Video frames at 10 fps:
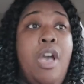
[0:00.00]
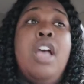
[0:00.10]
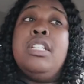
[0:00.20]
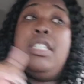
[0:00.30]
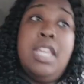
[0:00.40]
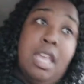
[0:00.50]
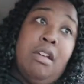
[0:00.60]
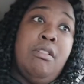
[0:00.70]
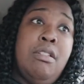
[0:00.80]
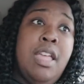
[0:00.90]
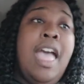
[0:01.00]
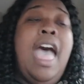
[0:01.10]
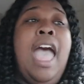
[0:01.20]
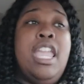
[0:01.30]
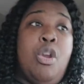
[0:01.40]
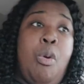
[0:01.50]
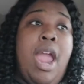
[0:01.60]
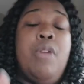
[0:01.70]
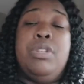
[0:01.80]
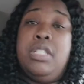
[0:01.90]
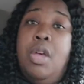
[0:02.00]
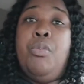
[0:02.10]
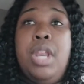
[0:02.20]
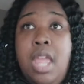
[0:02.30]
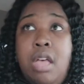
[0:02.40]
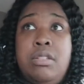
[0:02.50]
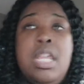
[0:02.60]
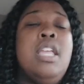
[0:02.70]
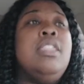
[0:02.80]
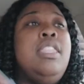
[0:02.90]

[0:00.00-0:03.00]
until I inquired with someone else.